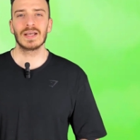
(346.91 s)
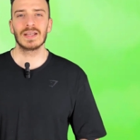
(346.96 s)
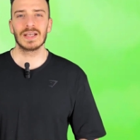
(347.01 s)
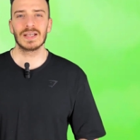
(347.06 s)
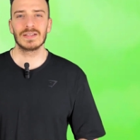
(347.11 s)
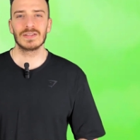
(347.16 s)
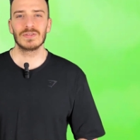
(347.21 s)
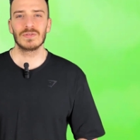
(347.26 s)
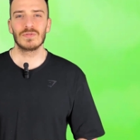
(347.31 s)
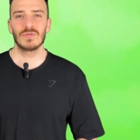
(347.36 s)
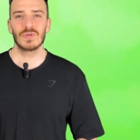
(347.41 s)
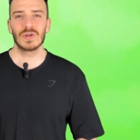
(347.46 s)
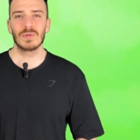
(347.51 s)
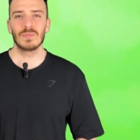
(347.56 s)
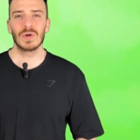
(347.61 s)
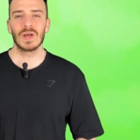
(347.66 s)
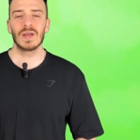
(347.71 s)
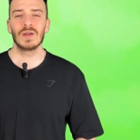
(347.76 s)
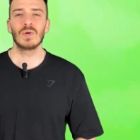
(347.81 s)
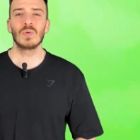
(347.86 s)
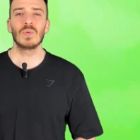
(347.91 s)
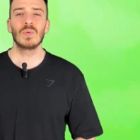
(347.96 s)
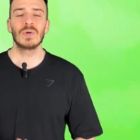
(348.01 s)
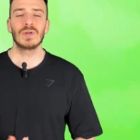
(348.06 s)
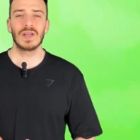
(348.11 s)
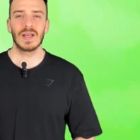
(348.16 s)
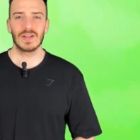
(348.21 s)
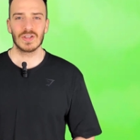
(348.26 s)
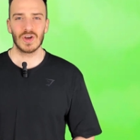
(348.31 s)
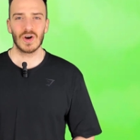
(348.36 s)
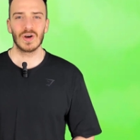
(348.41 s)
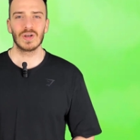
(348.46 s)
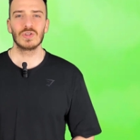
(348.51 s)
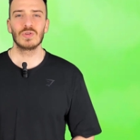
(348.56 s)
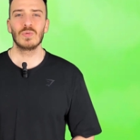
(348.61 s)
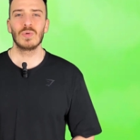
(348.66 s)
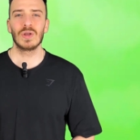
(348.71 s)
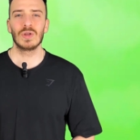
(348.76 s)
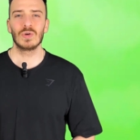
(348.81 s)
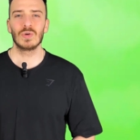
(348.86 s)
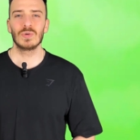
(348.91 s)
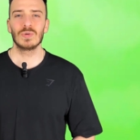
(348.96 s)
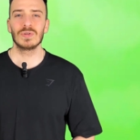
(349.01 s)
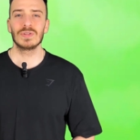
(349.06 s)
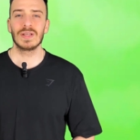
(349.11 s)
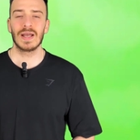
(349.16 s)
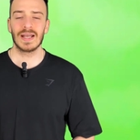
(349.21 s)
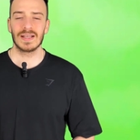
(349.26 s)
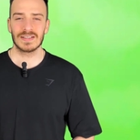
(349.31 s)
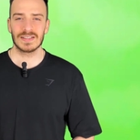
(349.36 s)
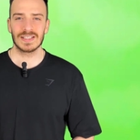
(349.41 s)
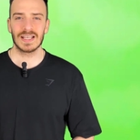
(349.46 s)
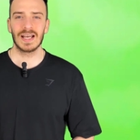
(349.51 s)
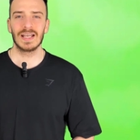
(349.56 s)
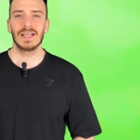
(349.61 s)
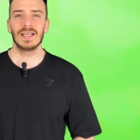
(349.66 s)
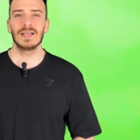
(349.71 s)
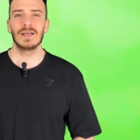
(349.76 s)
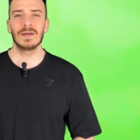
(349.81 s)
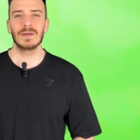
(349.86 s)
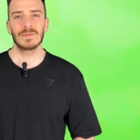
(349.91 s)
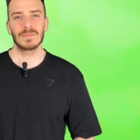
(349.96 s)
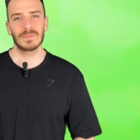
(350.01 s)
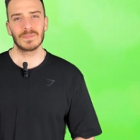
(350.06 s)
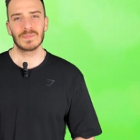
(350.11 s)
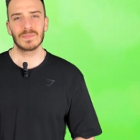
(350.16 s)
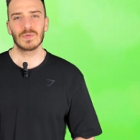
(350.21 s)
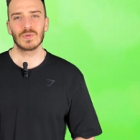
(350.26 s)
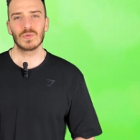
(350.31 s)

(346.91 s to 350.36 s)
against free radicals that cause wrinkles and sagging.